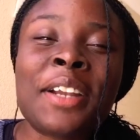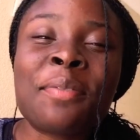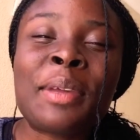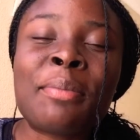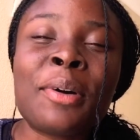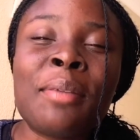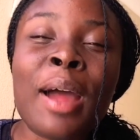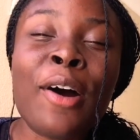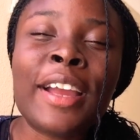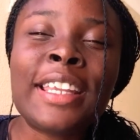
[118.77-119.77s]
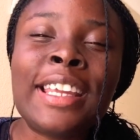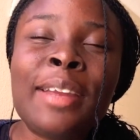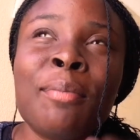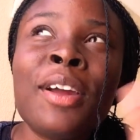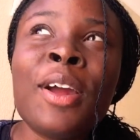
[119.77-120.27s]
I know people on my hockey
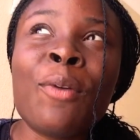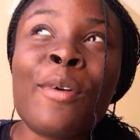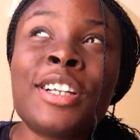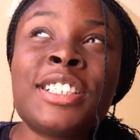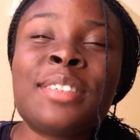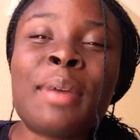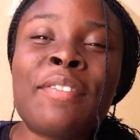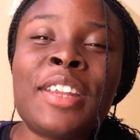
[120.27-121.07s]
team watch my